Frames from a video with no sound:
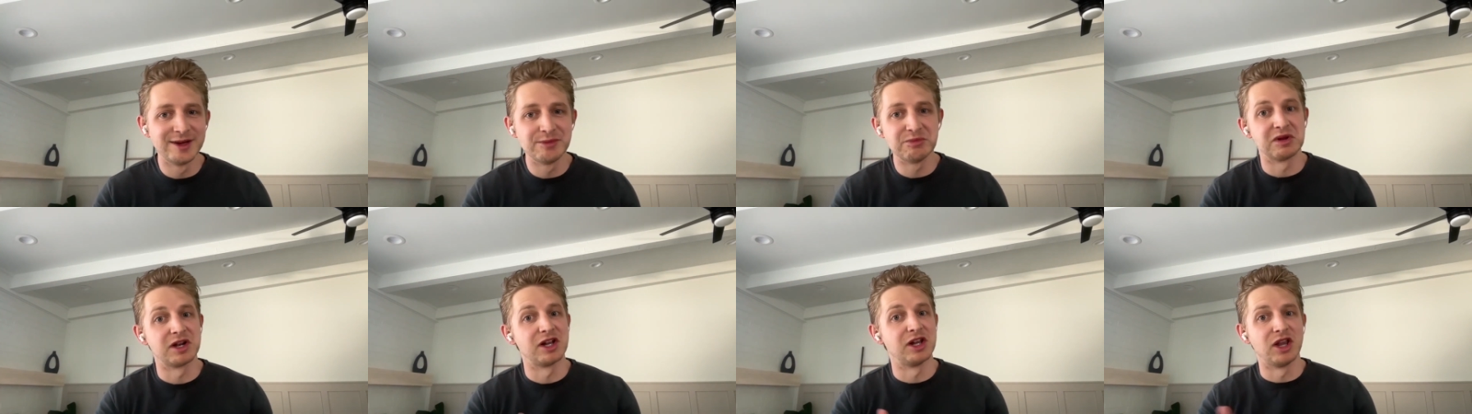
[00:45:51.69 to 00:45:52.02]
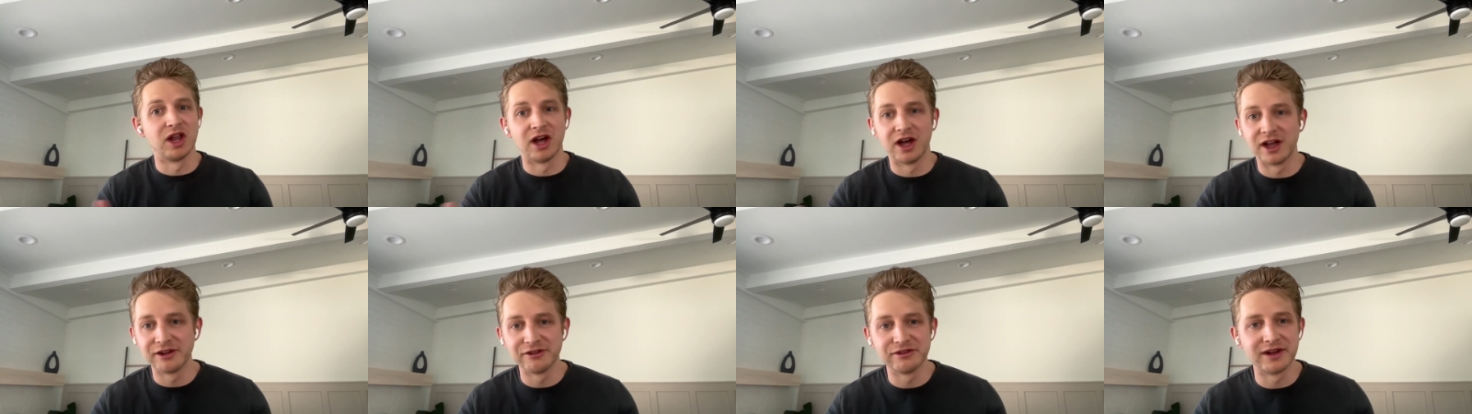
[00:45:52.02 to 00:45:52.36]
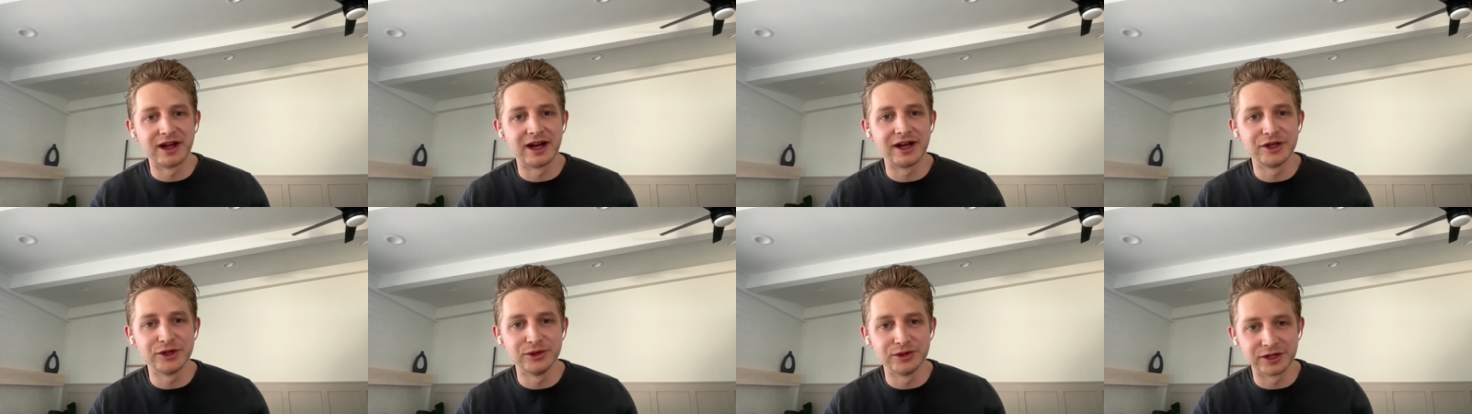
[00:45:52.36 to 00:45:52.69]
but a lot of
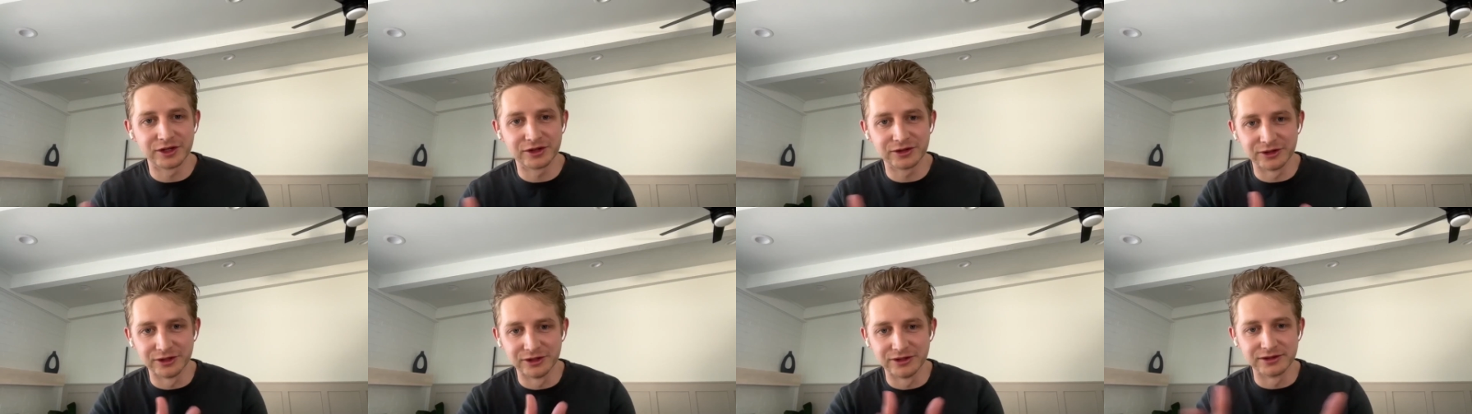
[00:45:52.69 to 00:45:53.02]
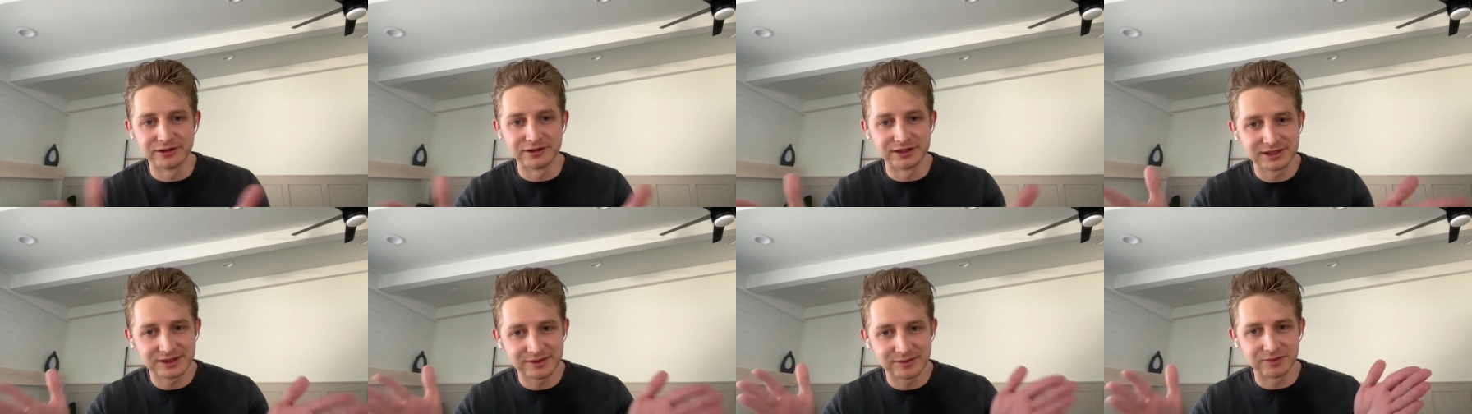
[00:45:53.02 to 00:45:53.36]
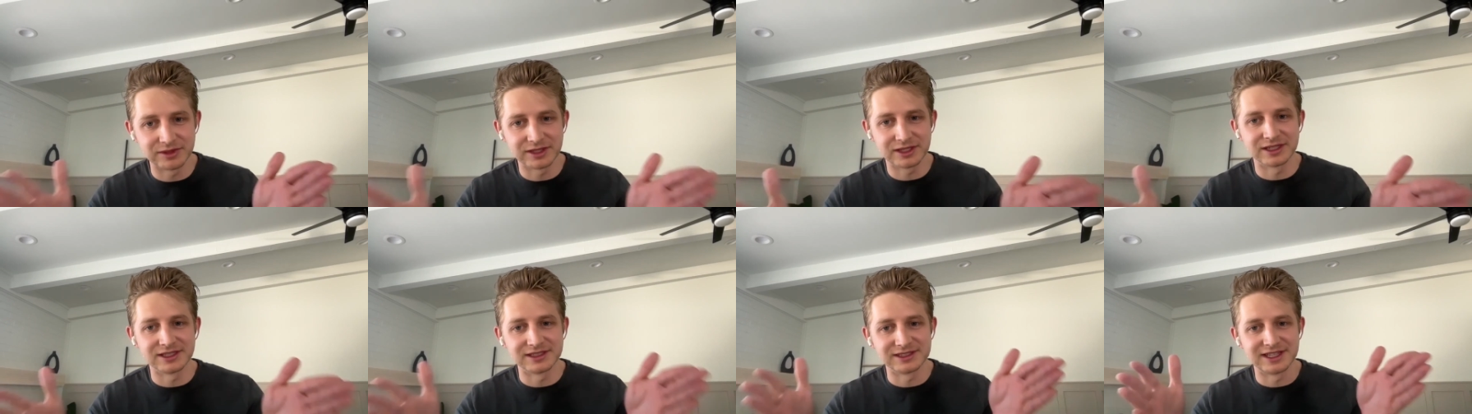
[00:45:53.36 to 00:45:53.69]
value accrues
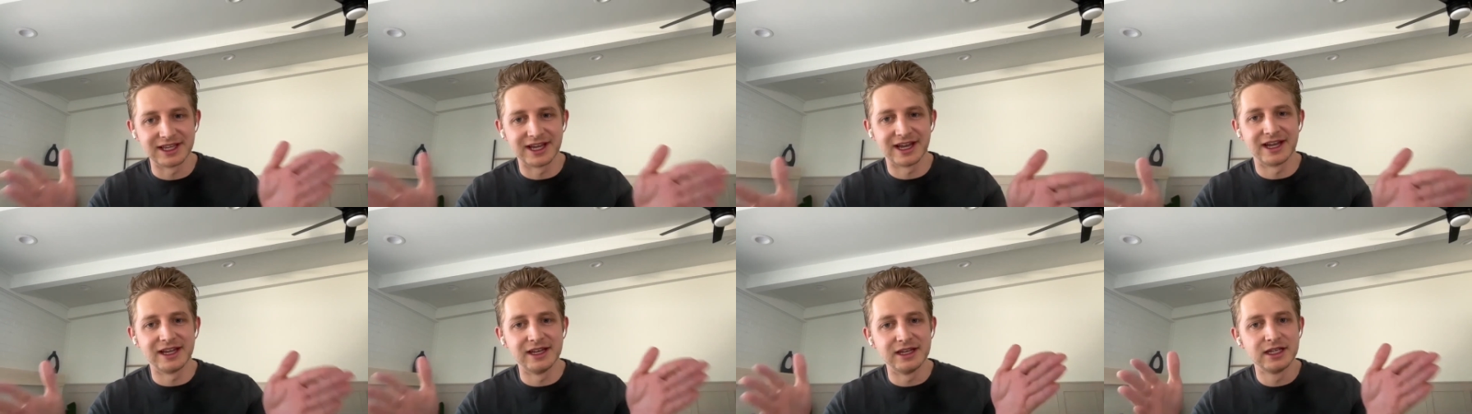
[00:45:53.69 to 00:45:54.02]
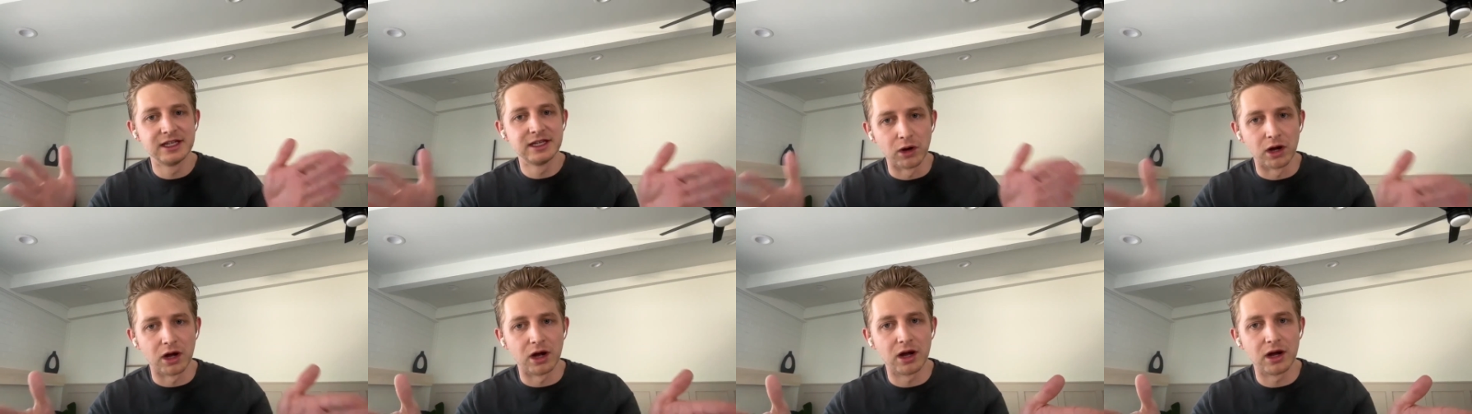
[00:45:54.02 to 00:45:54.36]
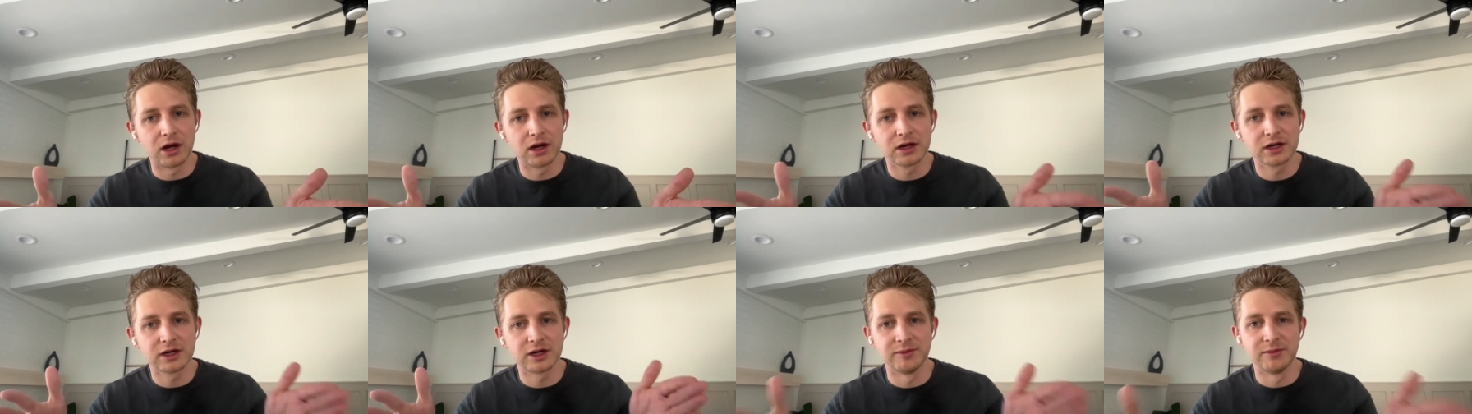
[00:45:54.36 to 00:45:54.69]
because that
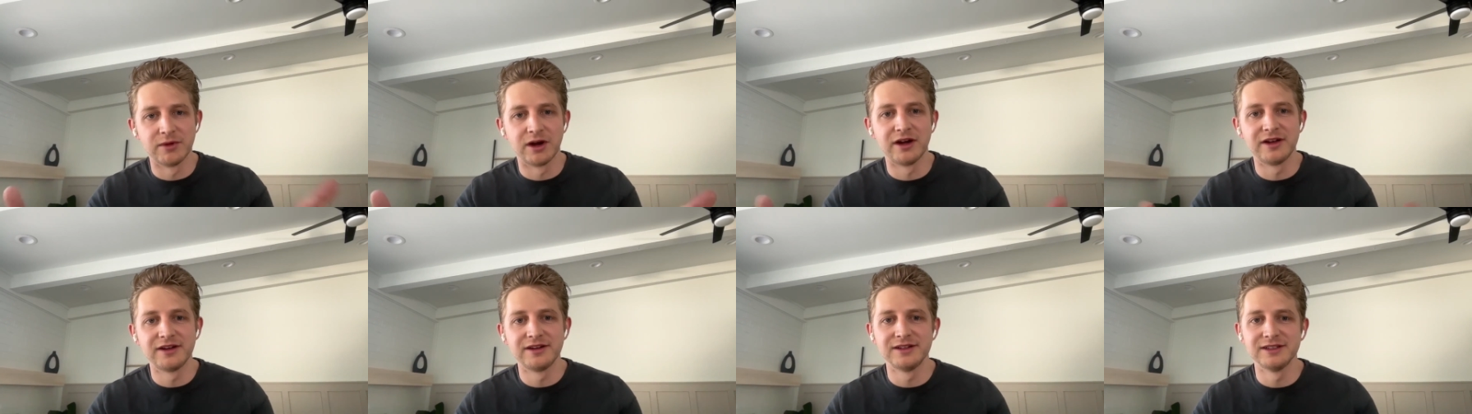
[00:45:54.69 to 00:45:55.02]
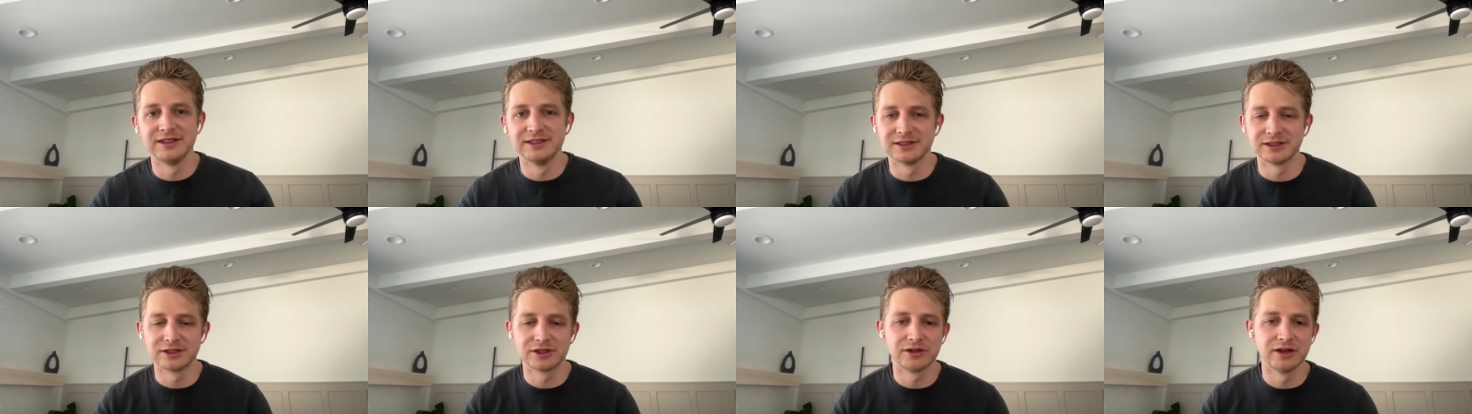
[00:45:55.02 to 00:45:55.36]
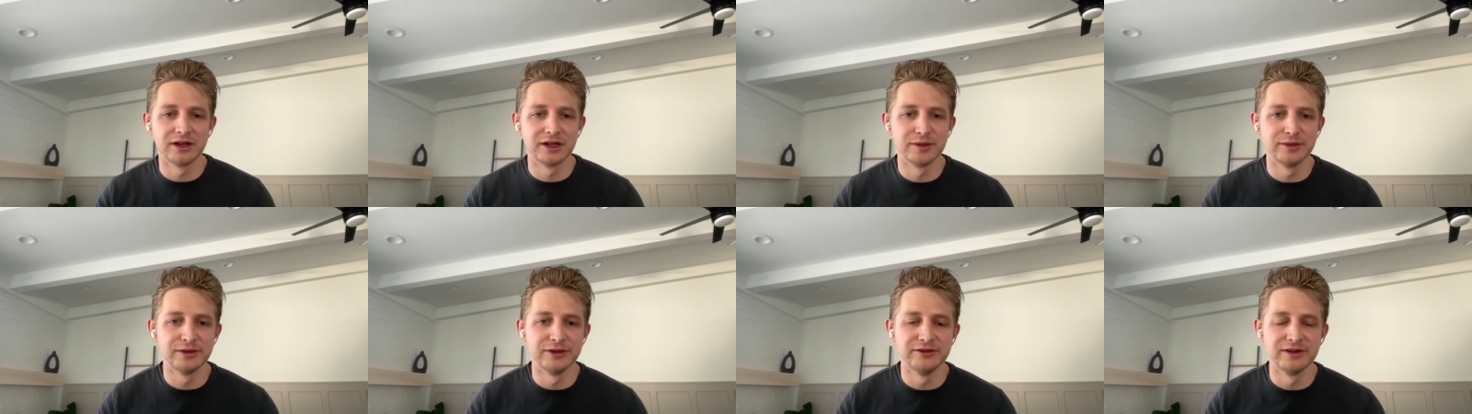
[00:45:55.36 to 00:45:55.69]
raw commodity is
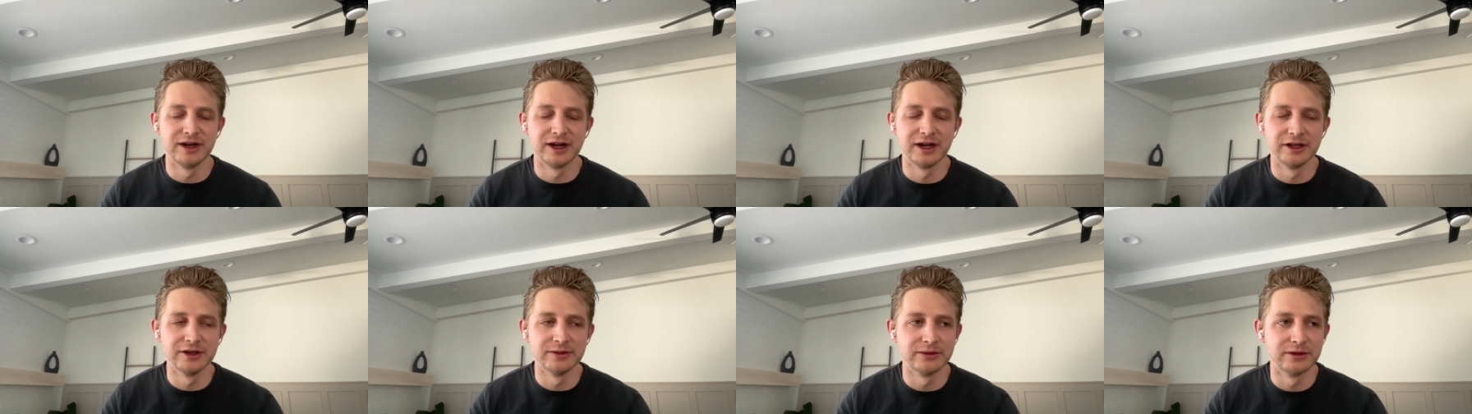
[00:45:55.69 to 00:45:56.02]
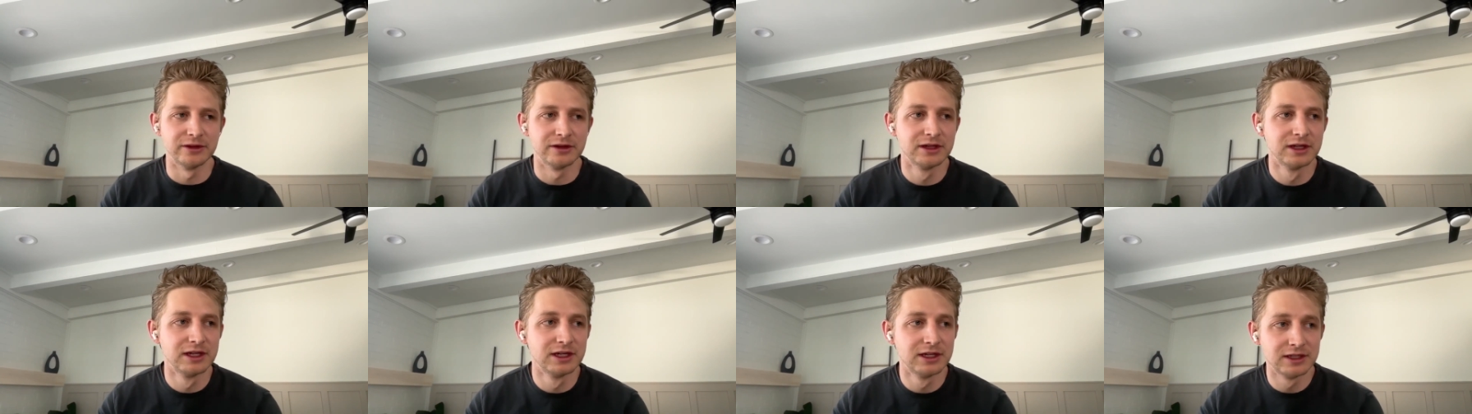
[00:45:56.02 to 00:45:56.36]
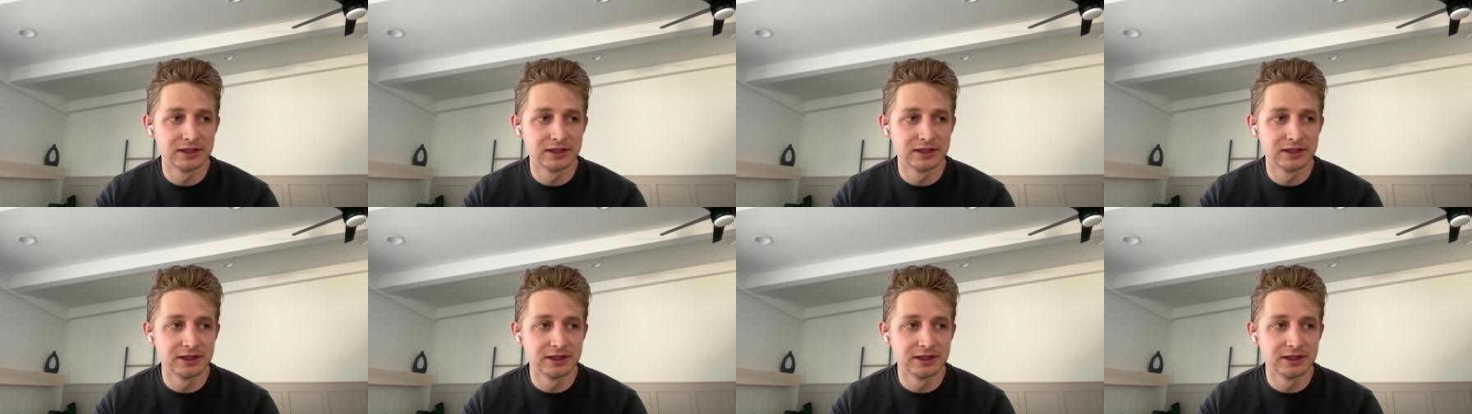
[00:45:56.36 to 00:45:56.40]
incredibly valuable.